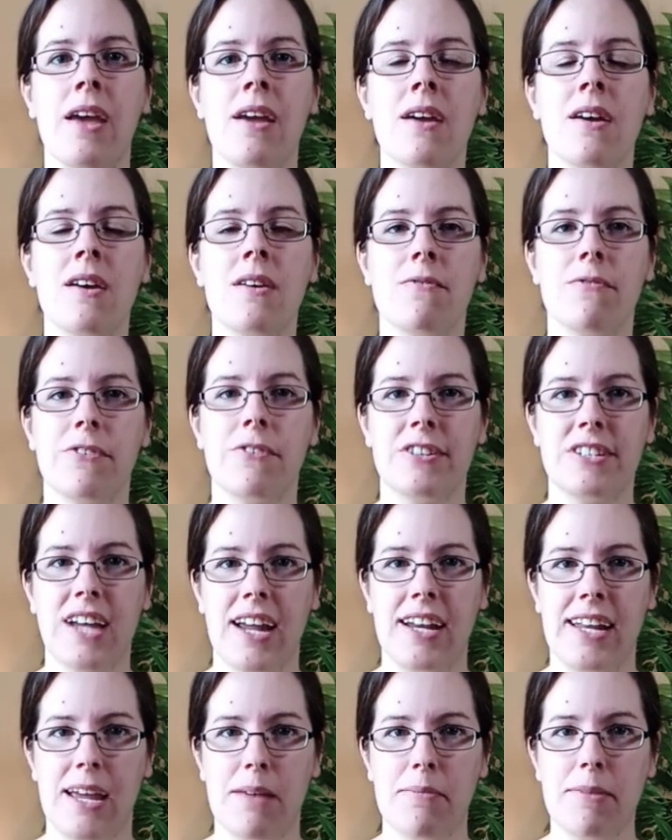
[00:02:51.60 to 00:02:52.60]
For
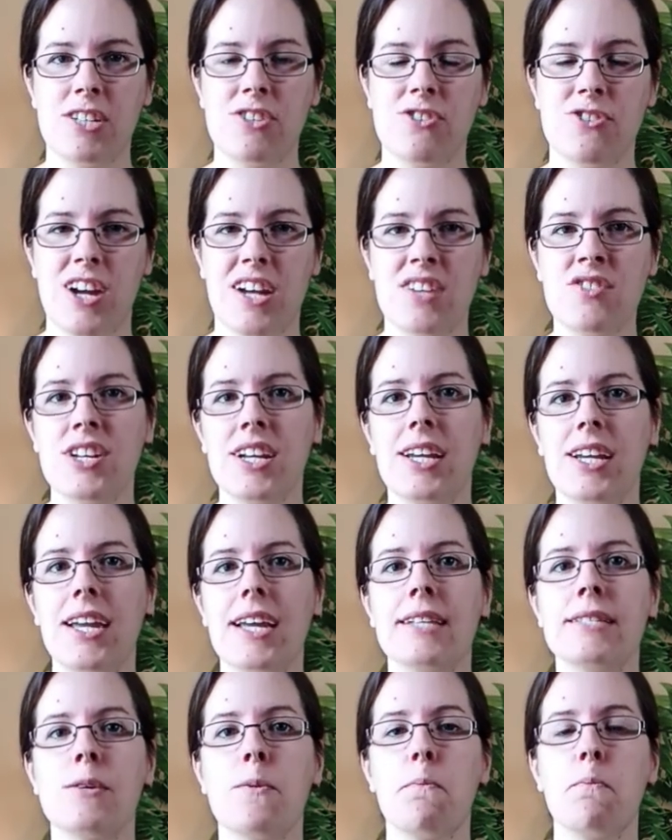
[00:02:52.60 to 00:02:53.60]
dynamic stretching,
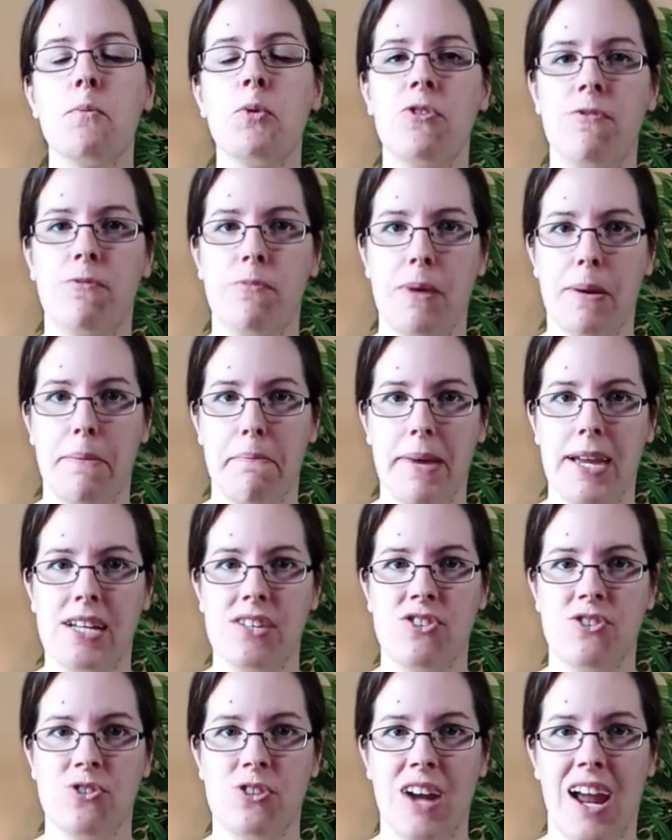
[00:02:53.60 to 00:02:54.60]
it's a movement-based
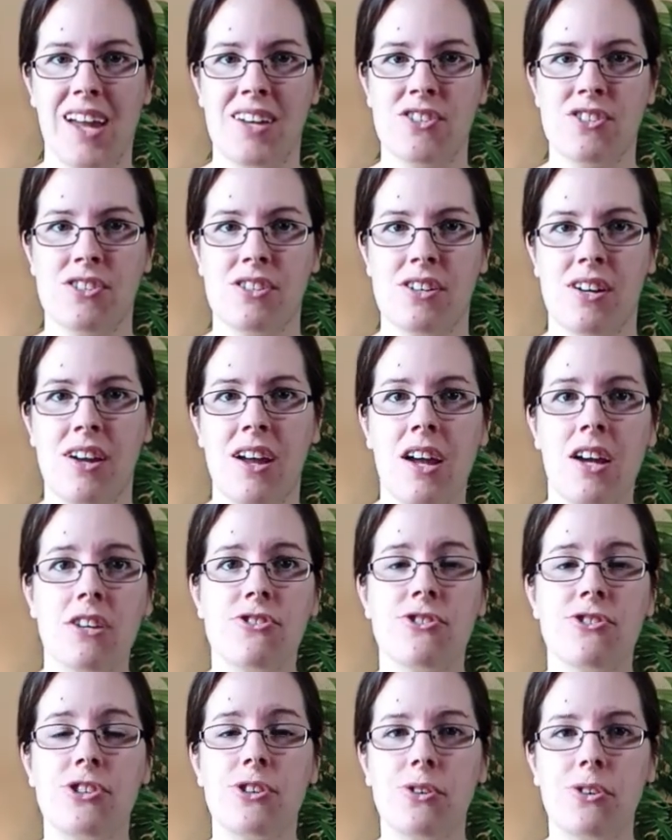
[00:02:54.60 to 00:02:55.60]
stretch.
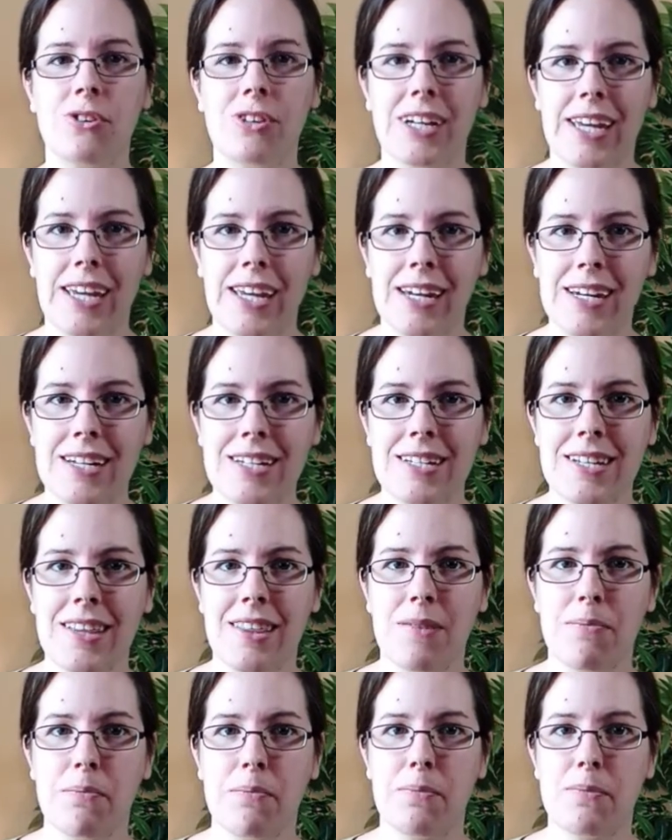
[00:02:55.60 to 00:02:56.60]
So you'll get
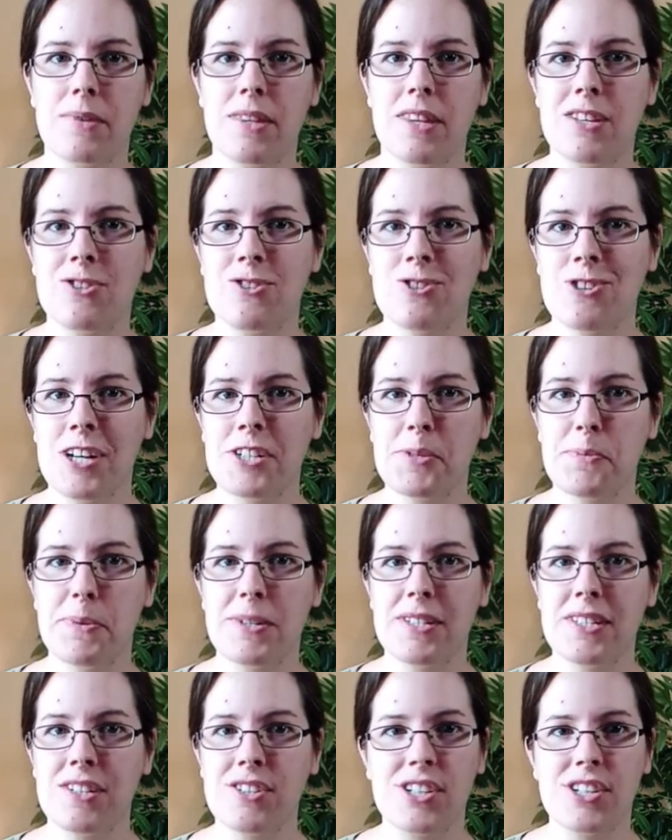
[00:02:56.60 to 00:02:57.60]
into the stretch
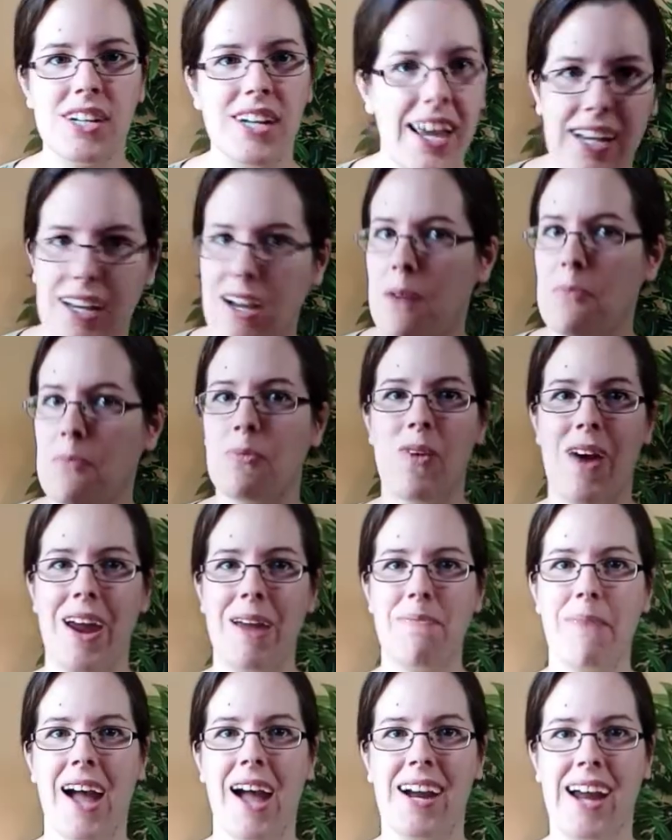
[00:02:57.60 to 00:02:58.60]
position and come right
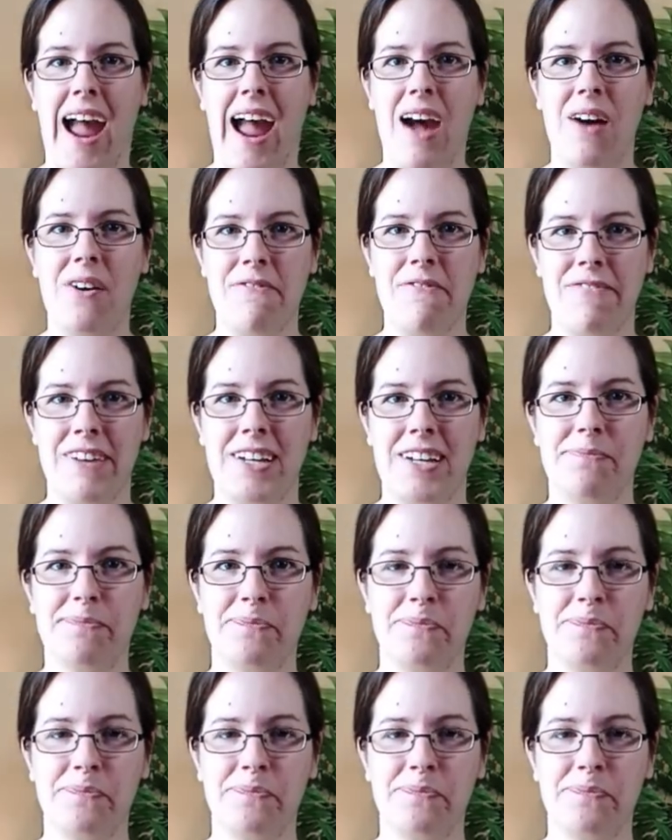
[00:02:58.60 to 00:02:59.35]
back out of it.